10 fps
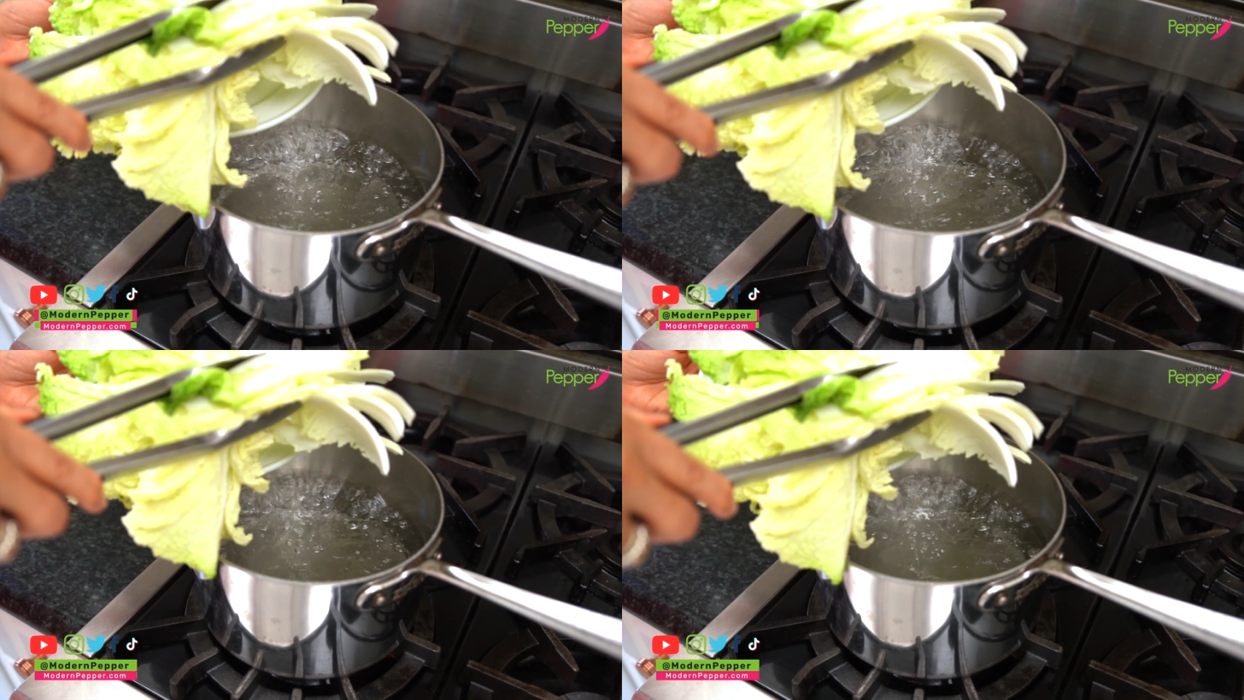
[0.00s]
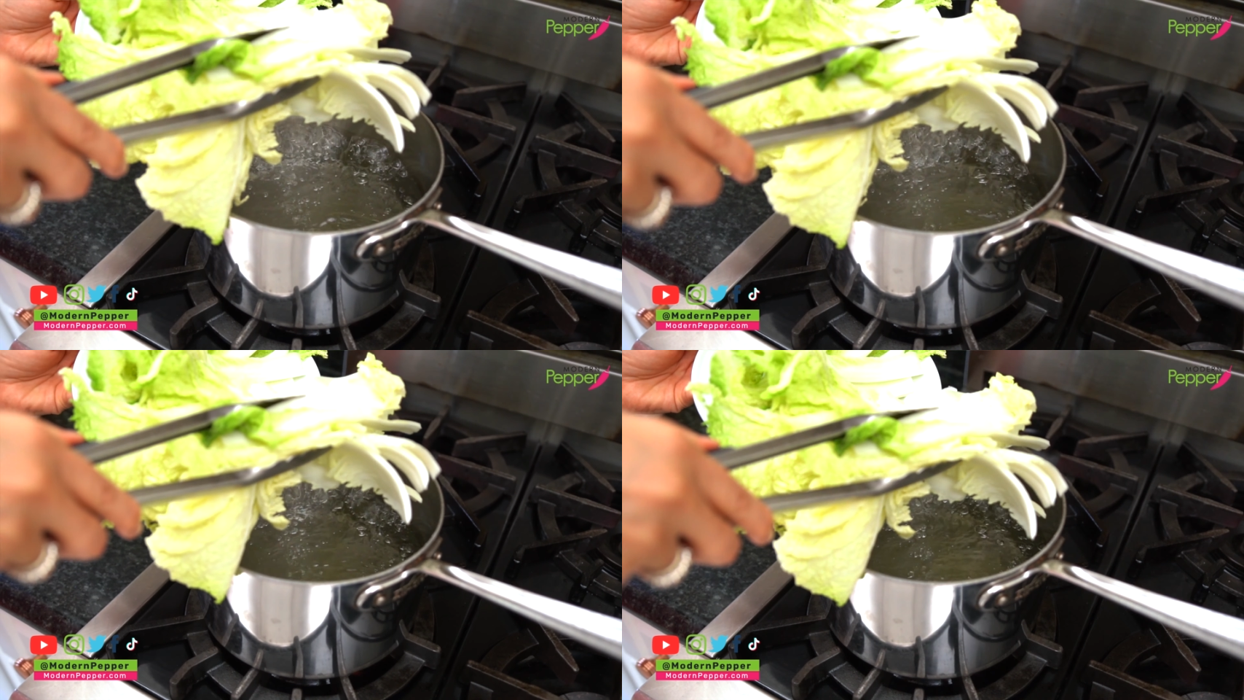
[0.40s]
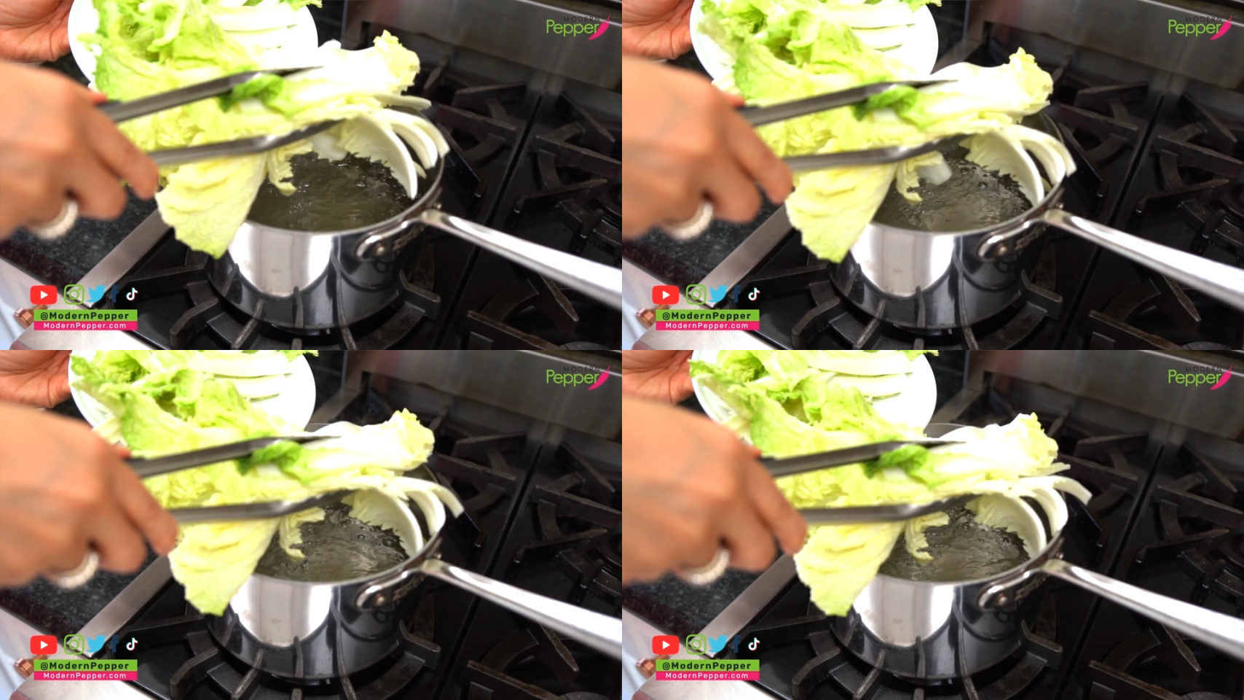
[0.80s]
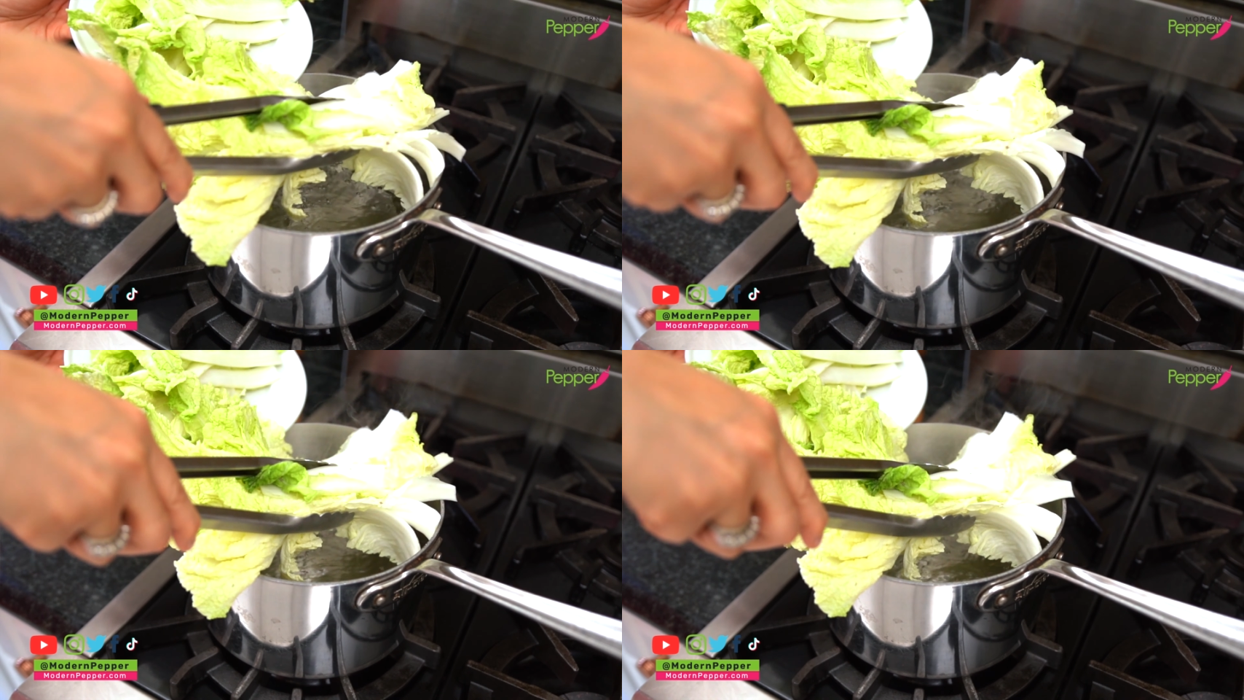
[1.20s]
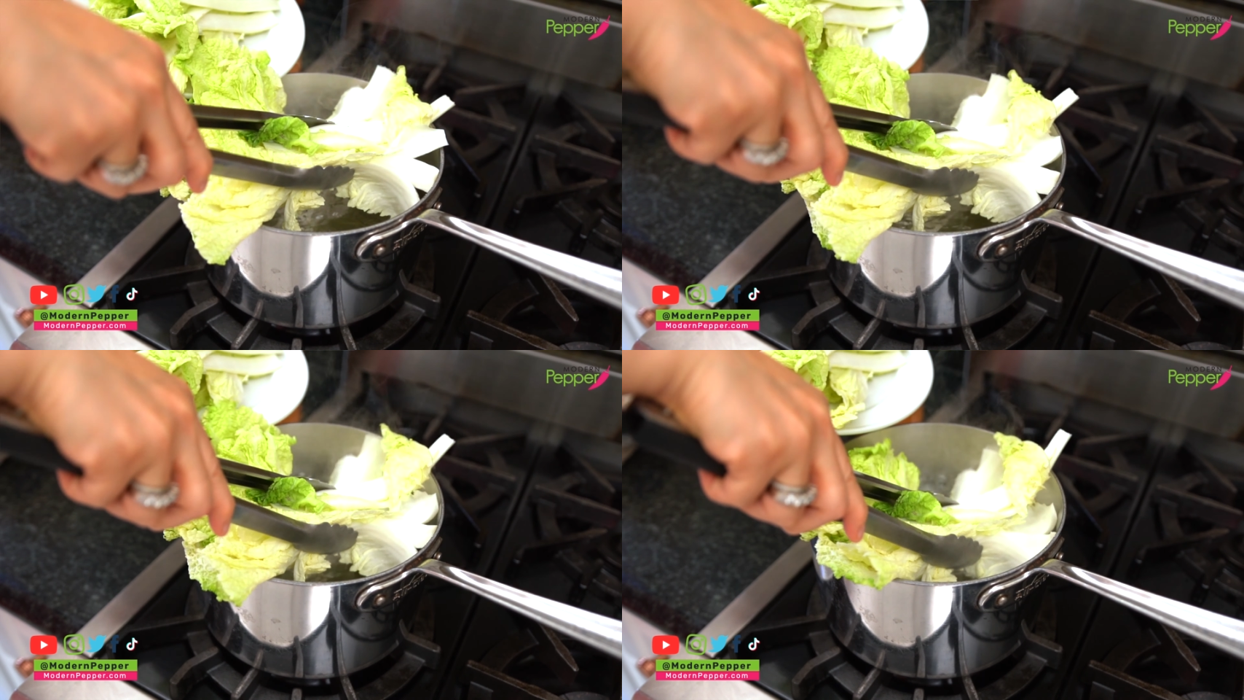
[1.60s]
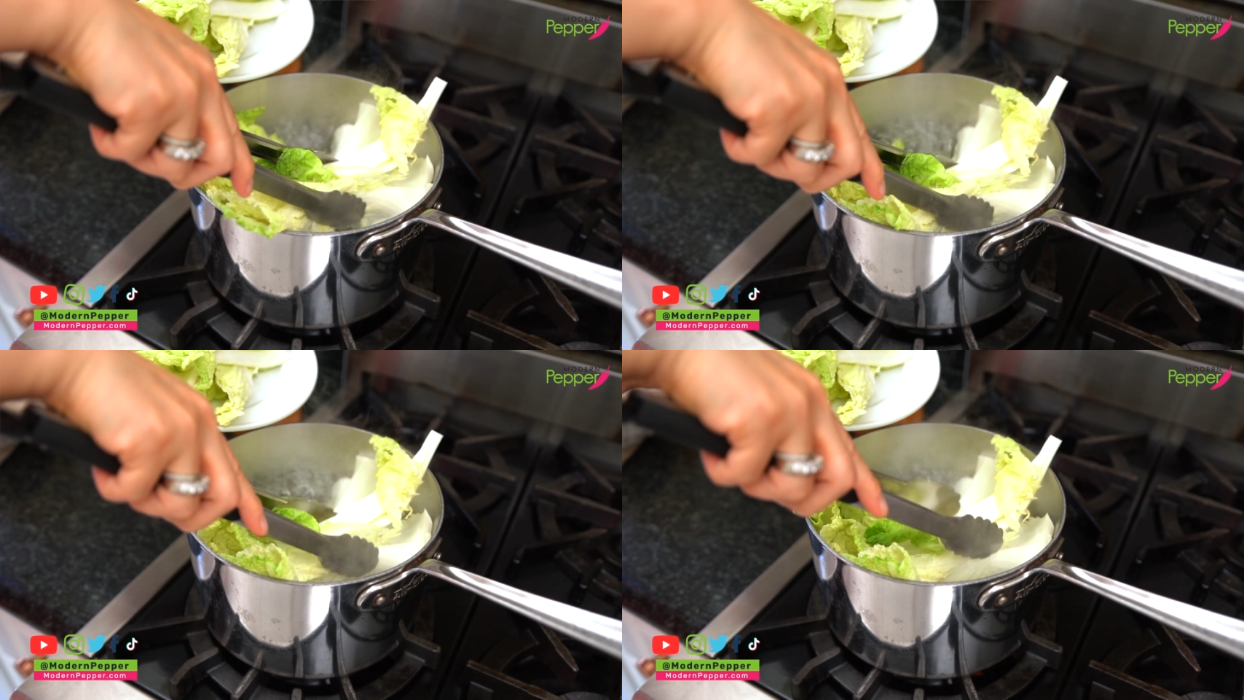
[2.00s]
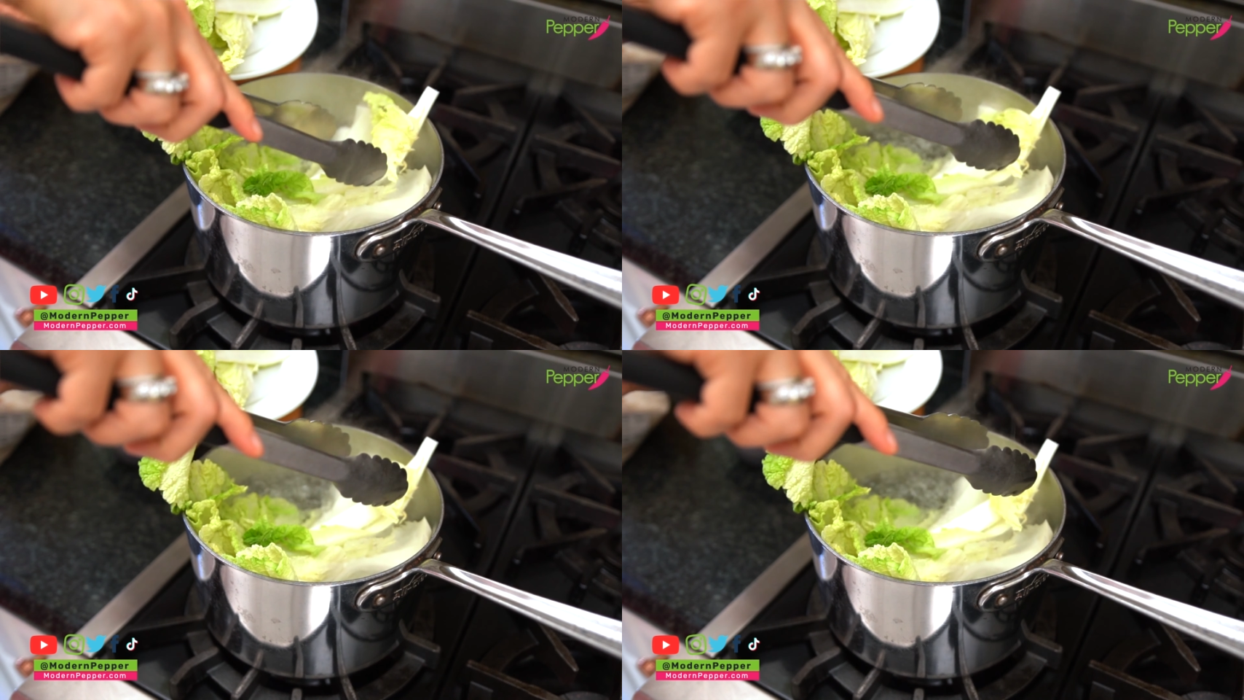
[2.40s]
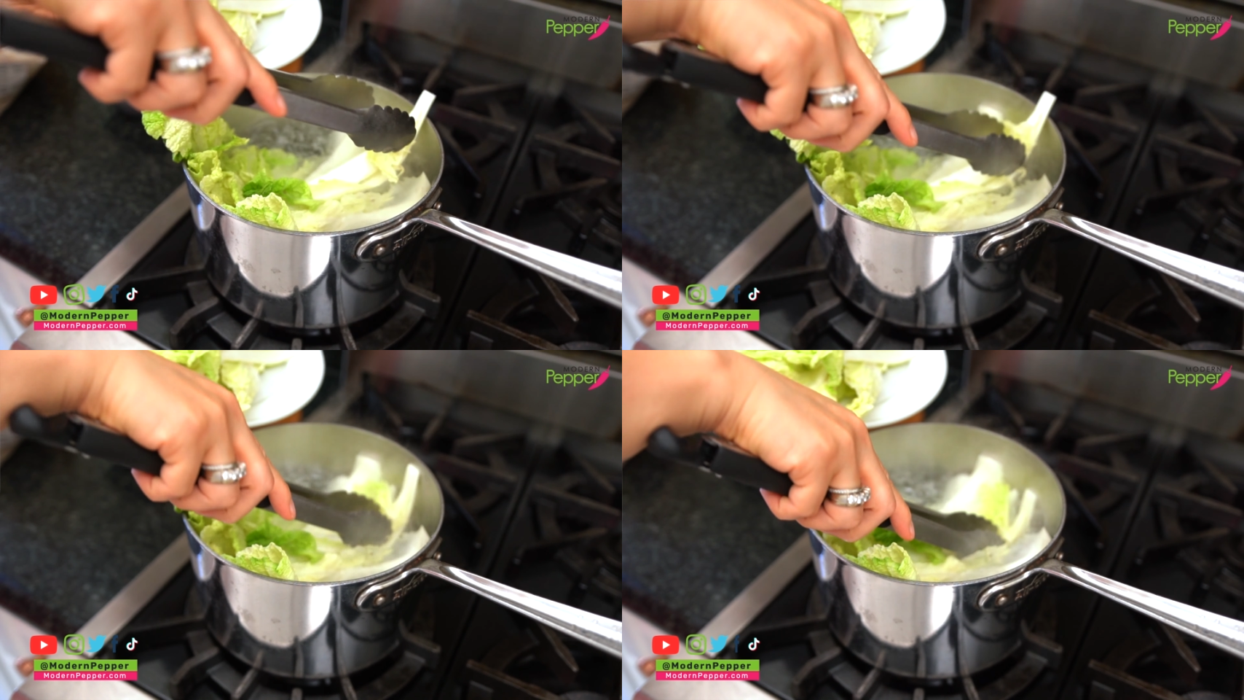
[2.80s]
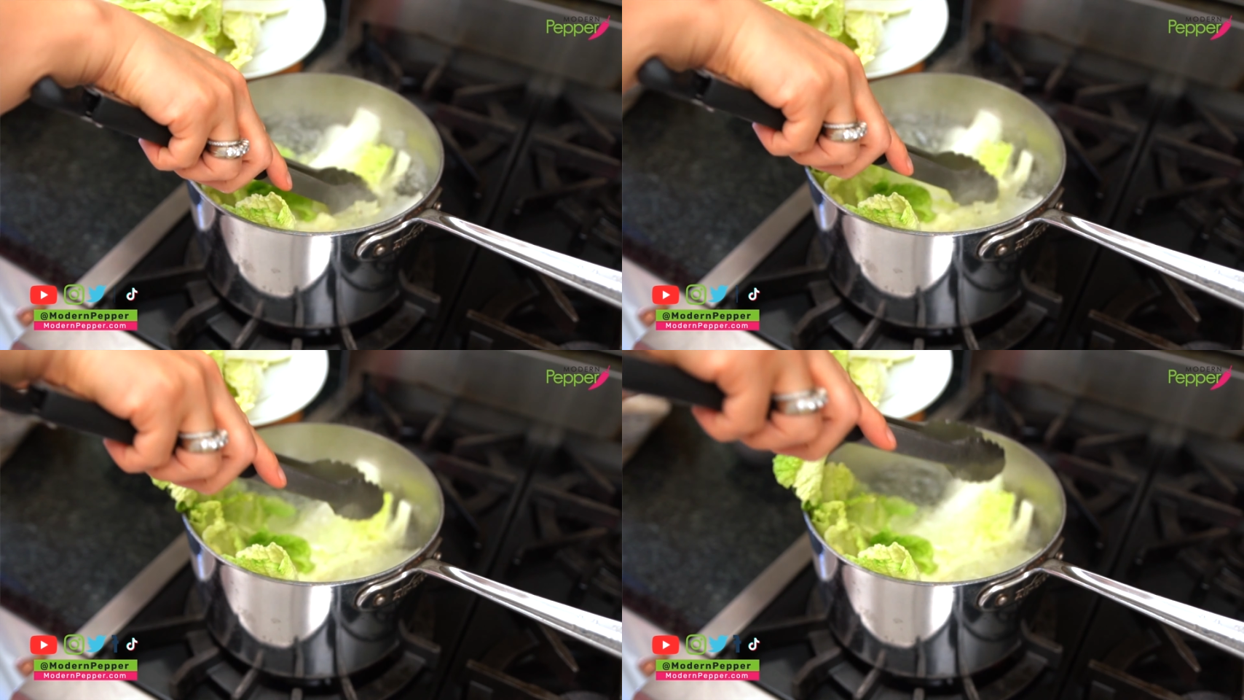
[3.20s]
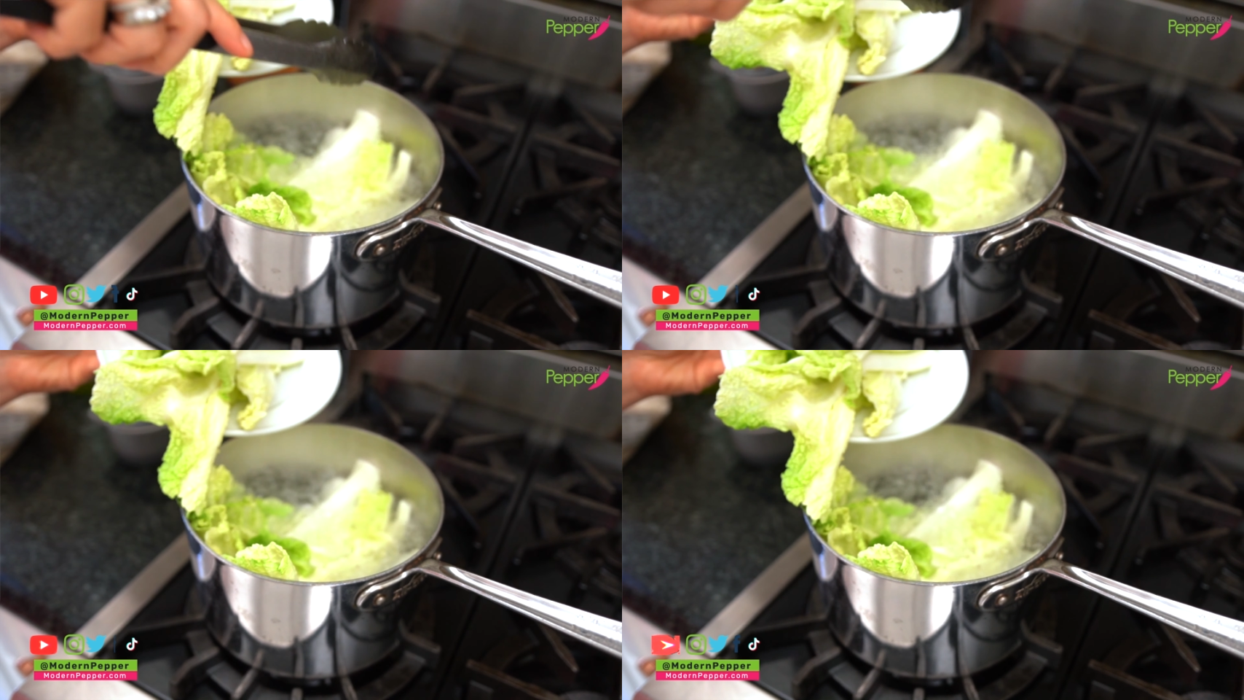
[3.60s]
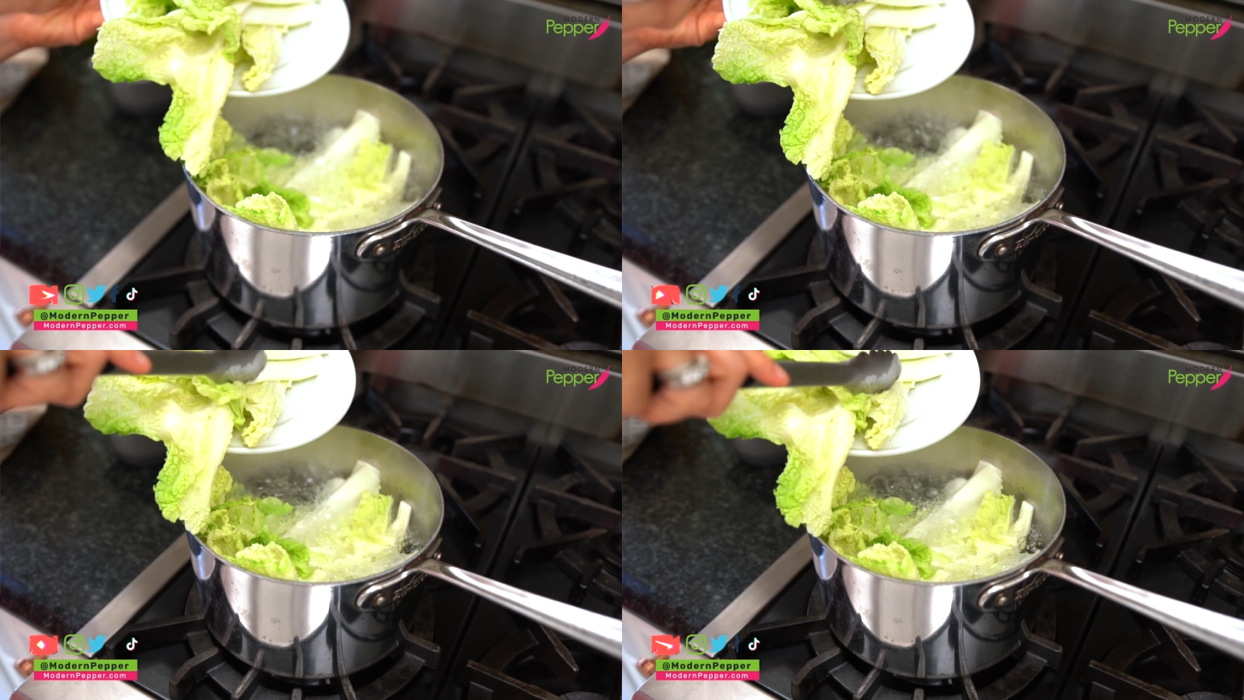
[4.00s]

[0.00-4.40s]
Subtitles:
No face is visible, so there are no lips to read.